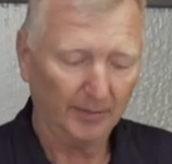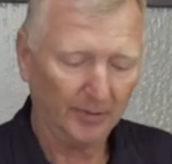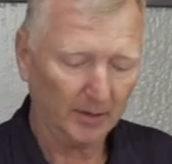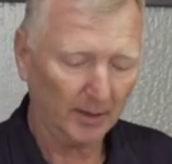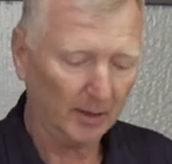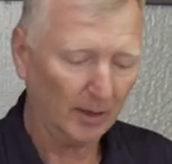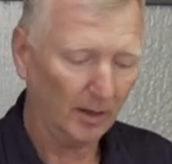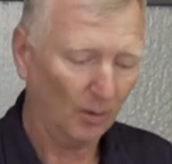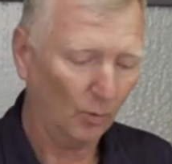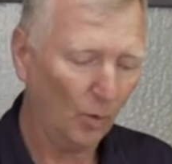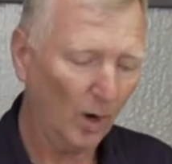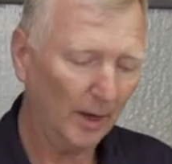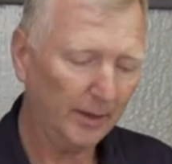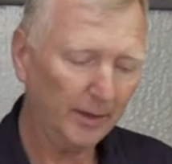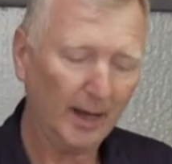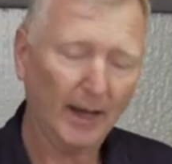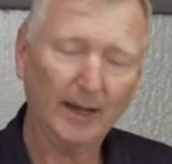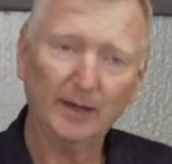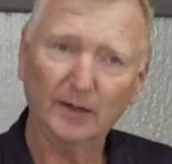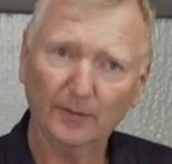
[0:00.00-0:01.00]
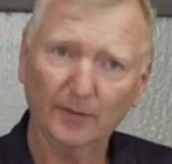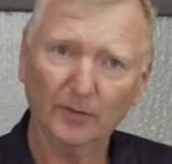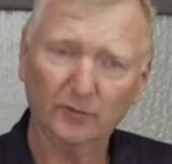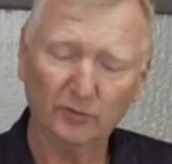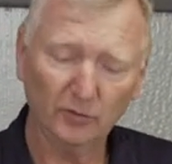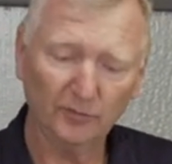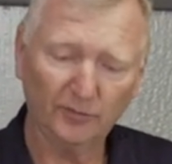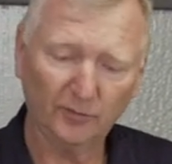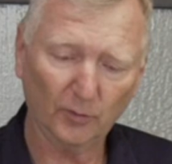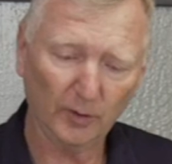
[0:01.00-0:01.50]
the 190 and the
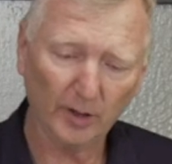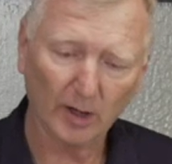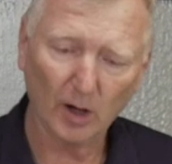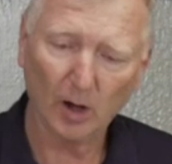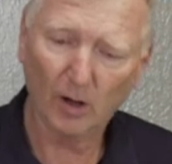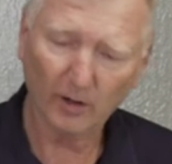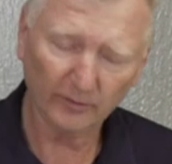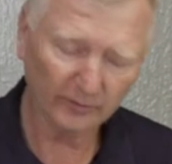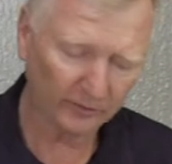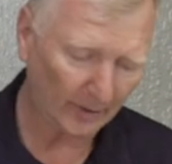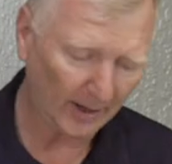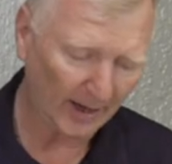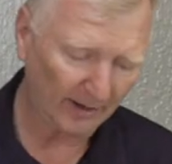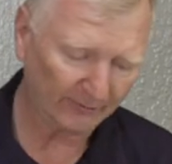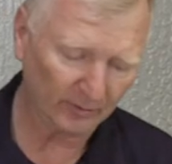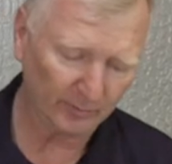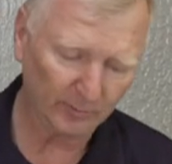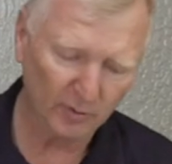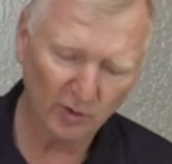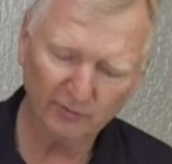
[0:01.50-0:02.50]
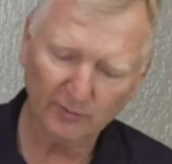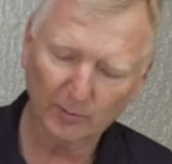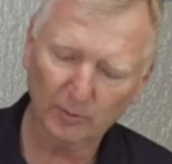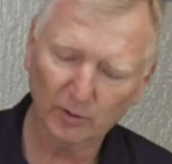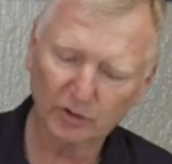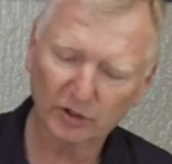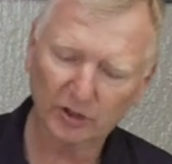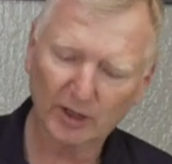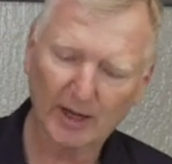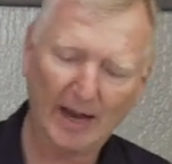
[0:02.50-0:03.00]
240 also have
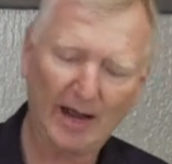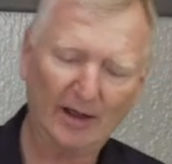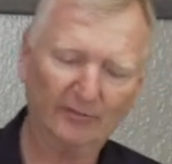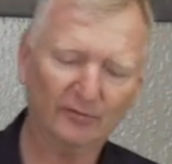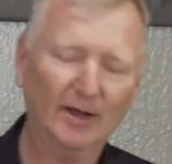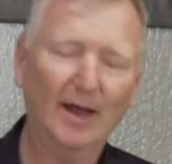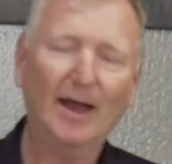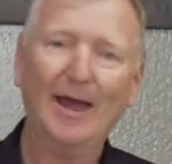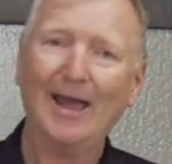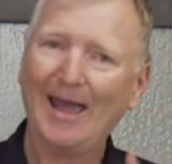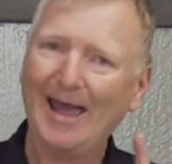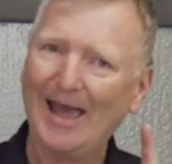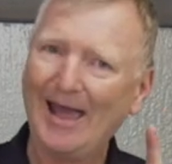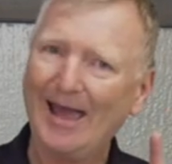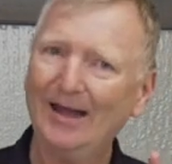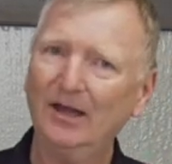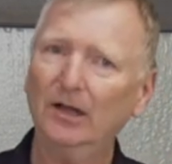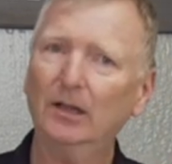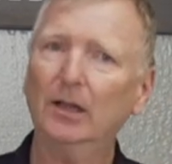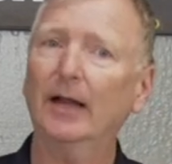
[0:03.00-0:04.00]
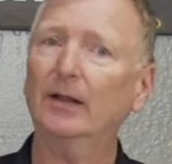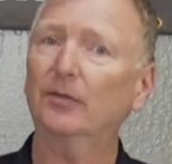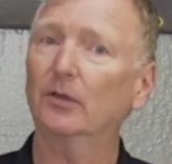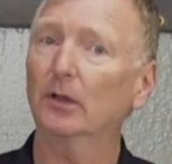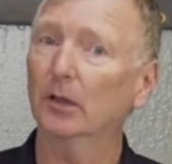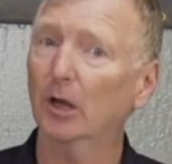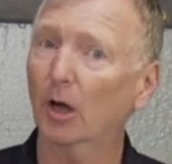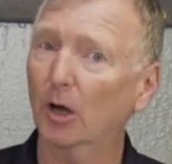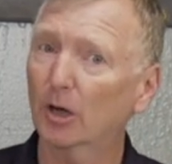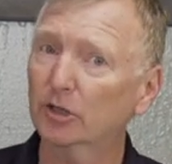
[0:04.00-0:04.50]
removable shaft and like
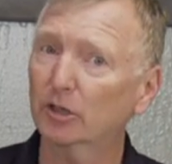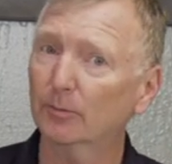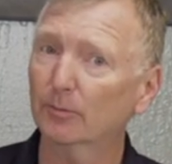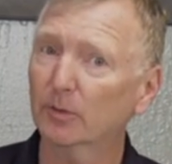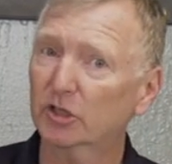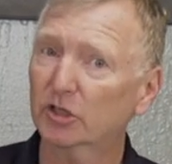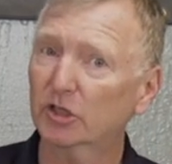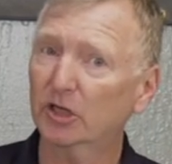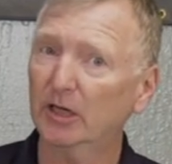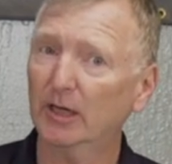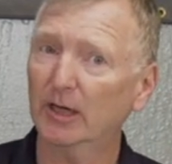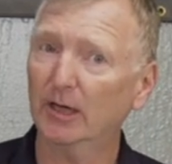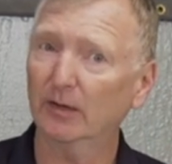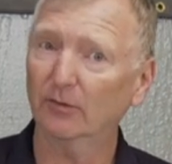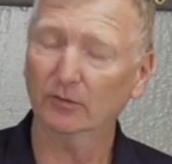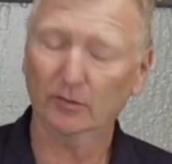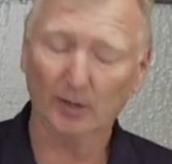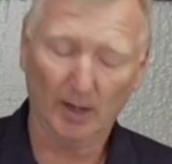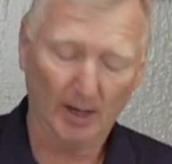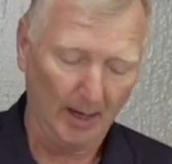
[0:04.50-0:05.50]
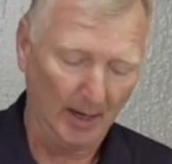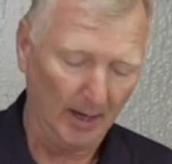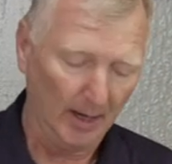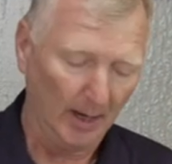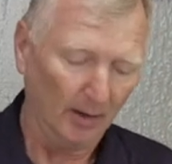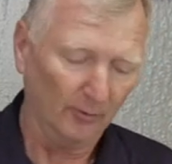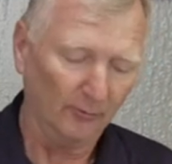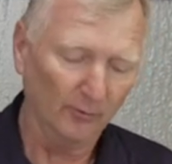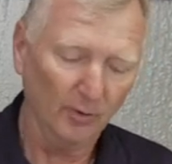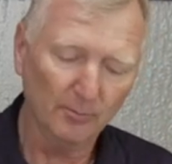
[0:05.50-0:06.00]
the larger machines,
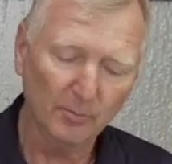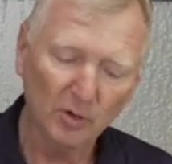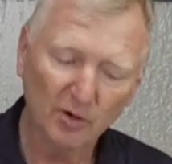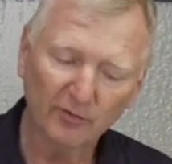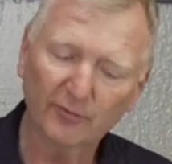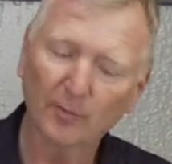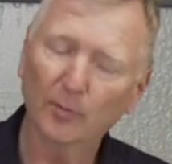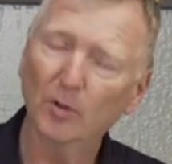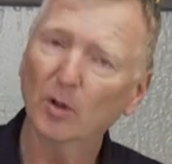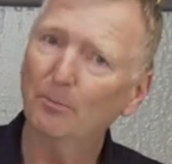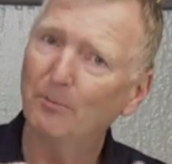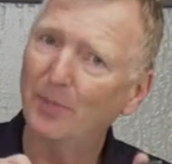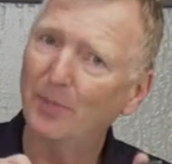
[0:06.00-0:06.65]
Removable